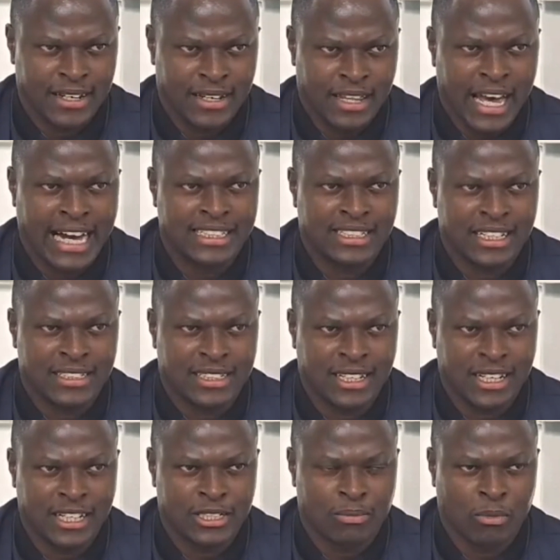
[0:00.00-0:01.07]
The
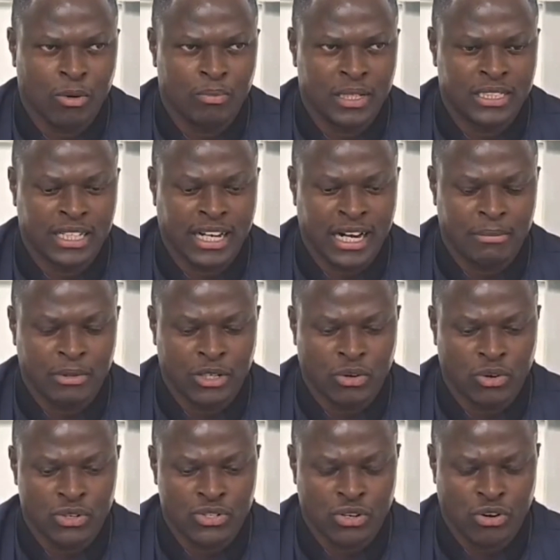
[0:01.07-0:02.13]
urgency is more basically
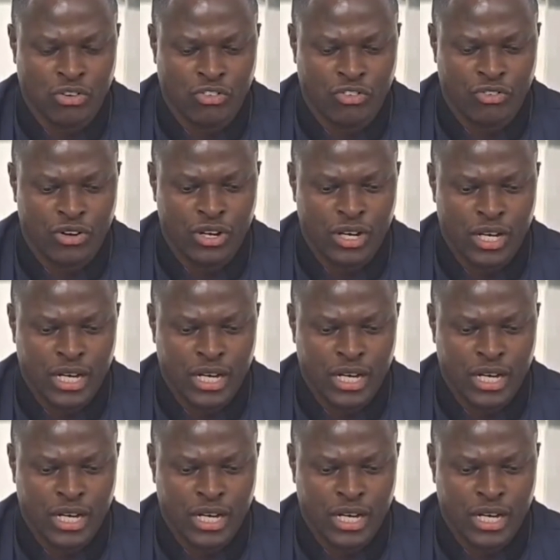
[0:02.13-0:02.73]
because of